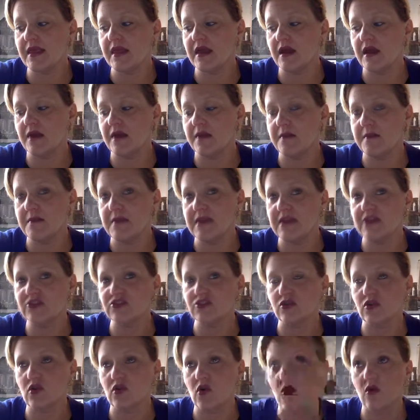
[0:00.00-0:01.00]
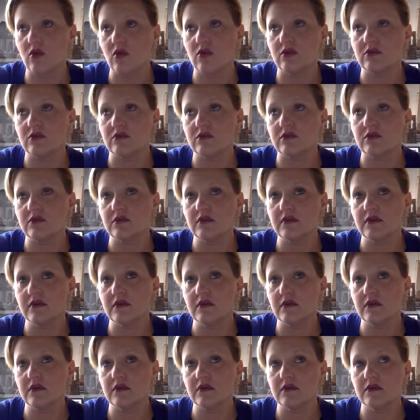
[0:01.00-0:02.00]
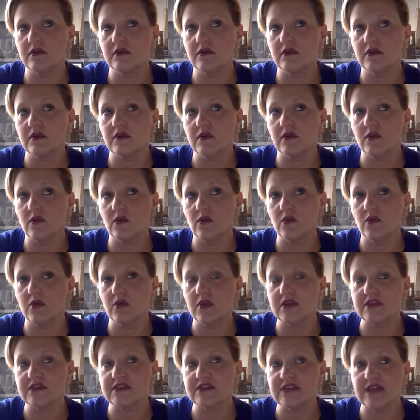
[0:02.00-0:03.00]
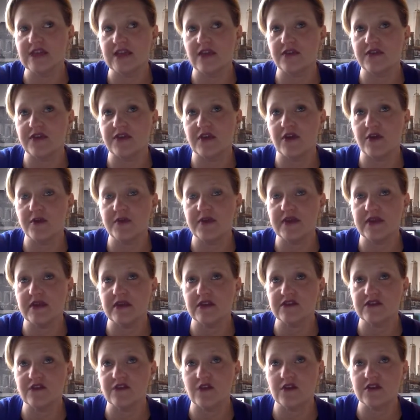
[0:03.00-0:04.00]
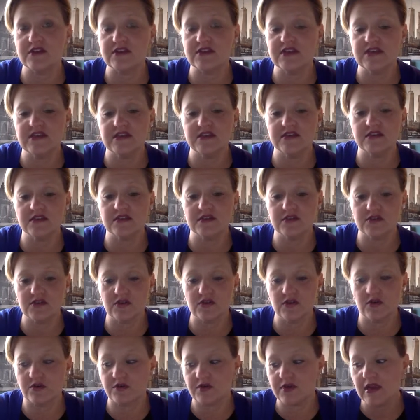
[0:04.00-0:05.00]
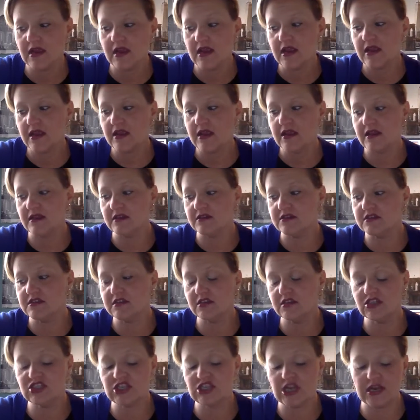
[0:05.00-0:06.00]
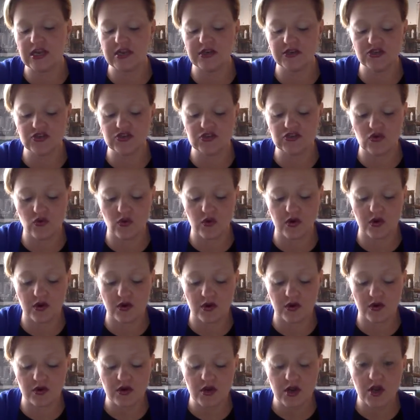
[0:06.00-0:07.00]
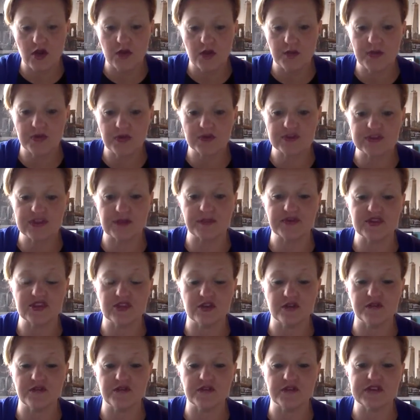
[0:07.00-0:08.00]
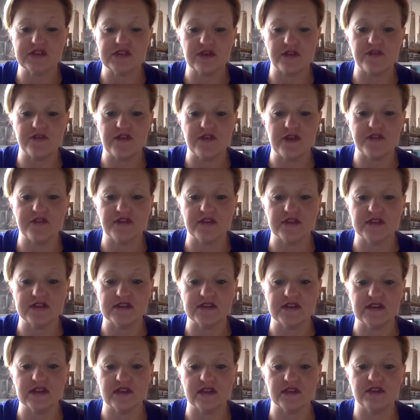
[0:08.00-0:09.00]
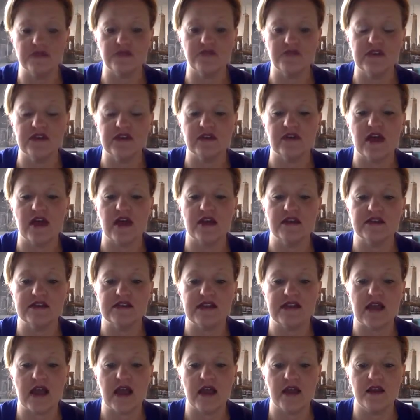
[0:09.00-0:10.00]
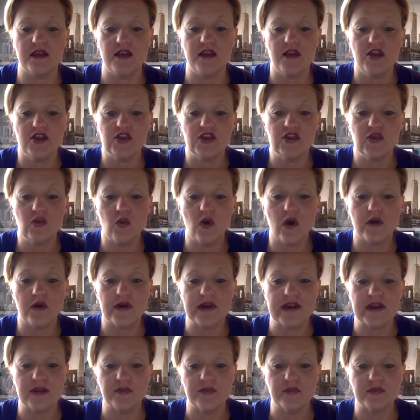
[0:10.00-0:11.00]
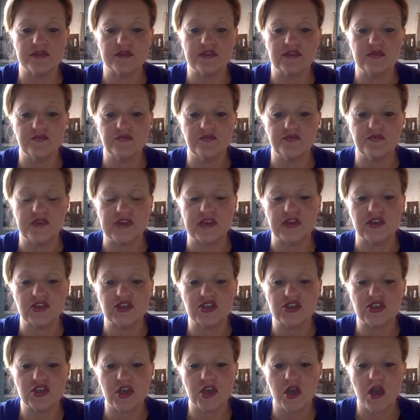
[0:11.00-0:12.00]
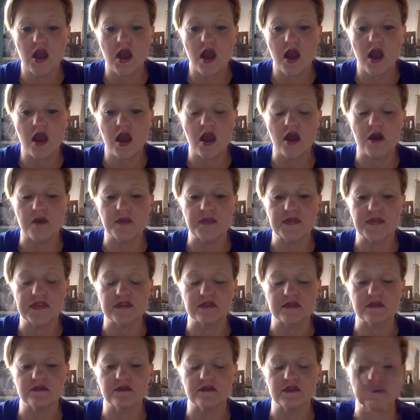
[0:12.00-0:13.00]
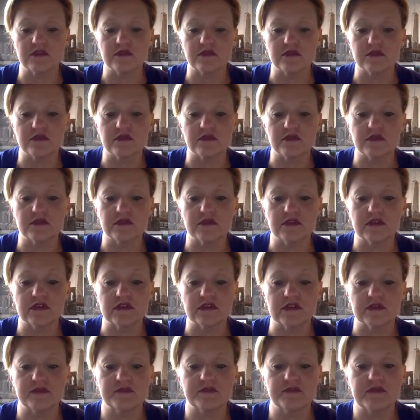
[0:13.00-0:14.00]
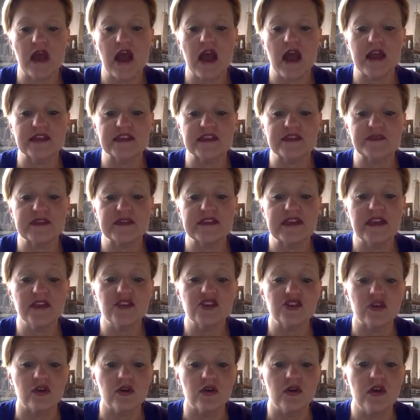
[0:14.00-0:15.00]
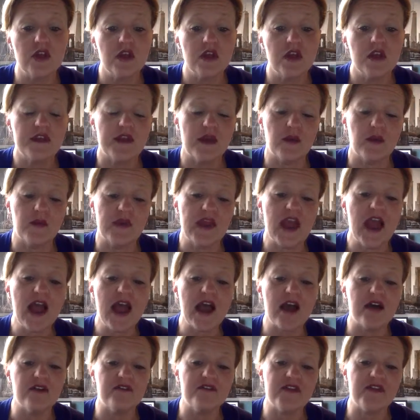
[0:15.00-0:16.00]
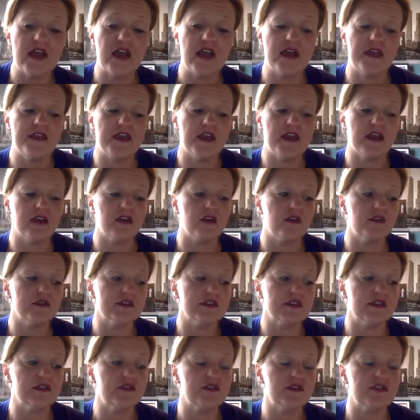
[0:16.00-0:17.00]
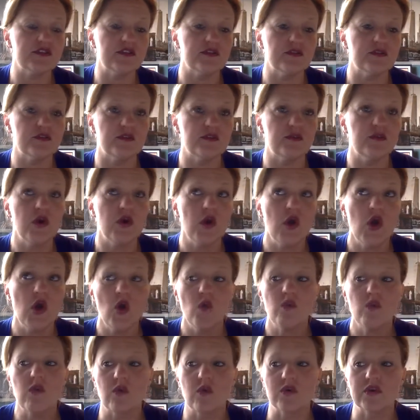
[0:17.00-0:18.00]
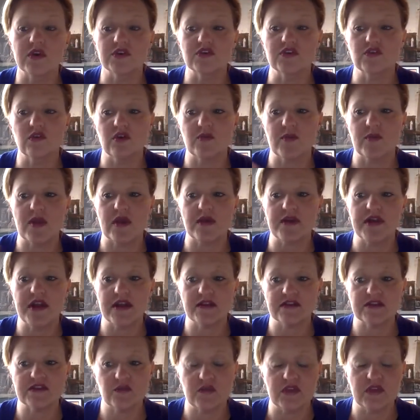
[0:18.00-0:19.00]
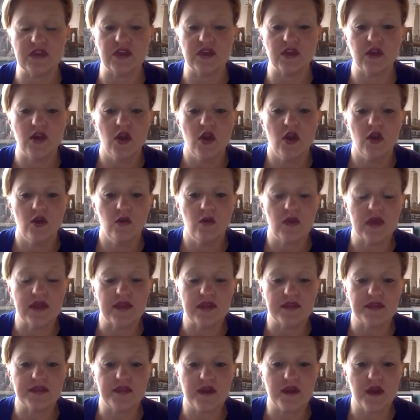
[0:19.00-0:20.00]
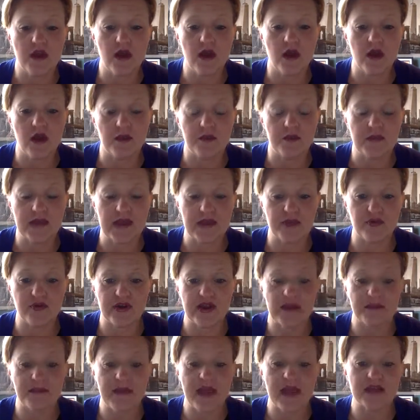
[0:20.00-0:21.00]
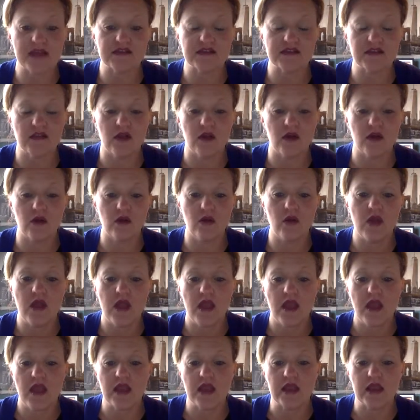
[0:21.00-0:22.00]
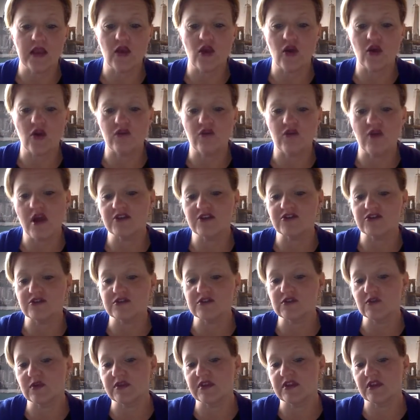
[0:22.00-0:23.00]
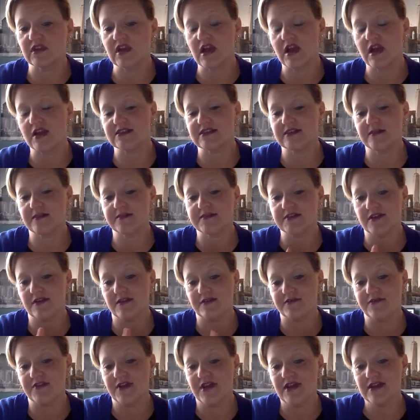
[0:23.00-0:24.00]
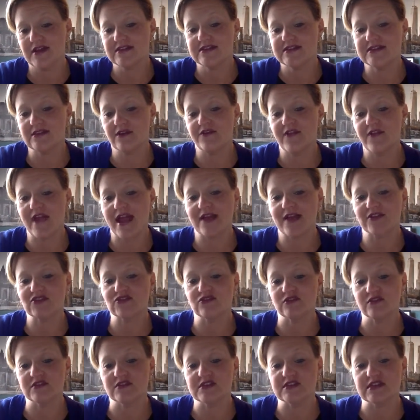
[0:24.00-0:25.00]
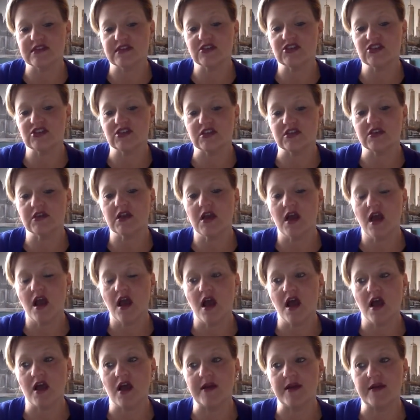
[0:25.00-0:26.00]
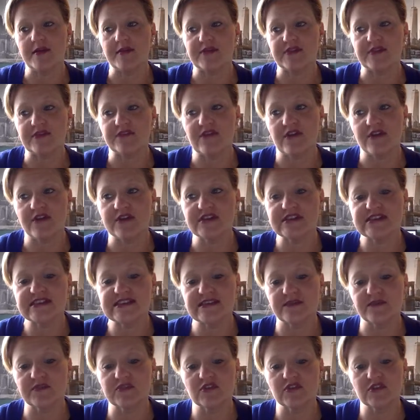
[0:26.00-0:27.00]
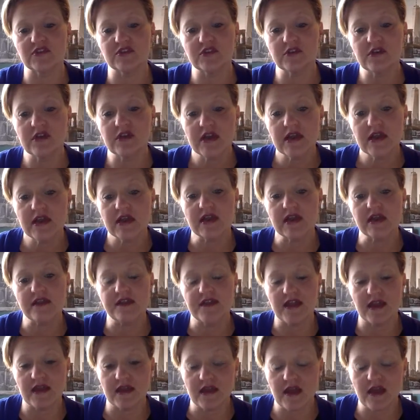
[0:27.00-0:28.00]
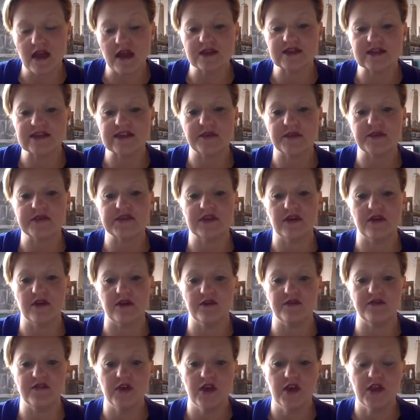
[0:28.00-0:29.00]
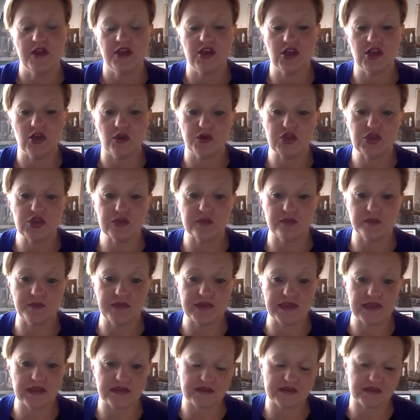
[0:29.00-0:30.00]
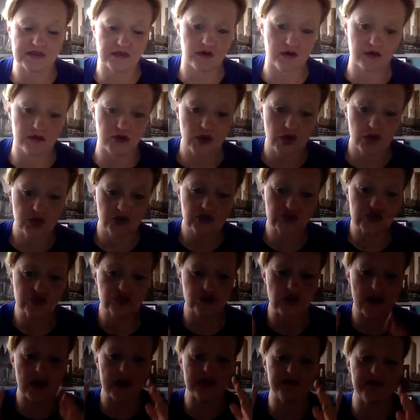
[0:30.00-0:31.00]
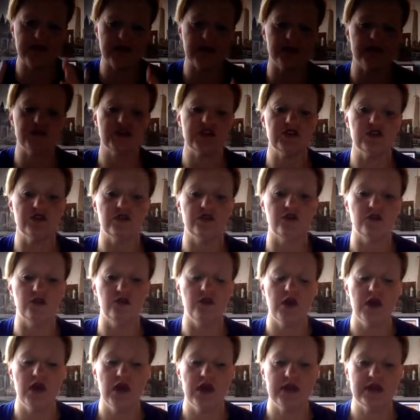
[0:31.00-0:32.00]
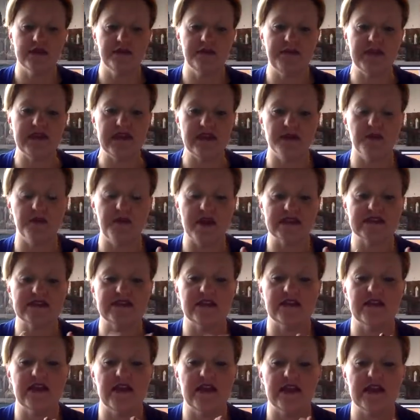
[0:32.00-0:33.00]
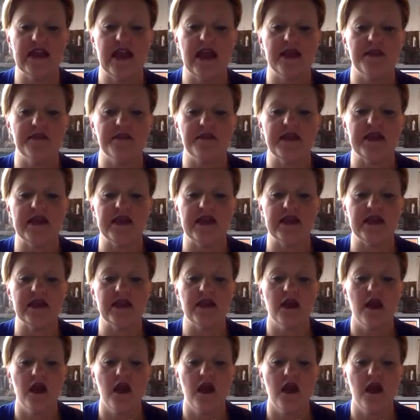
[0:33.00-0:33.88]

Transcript: major goal in psychotherapy, as far as he is concerned, is to change your perception of your self-efficacy, to realize that you are able to reach the highest potential that we have. And that goes into what we're going to talk about next week with Abraham Maslow and Carl Rogers with the concept of self-actualization. They're very similar in that concept of, human beings are striving to be the best that they can be.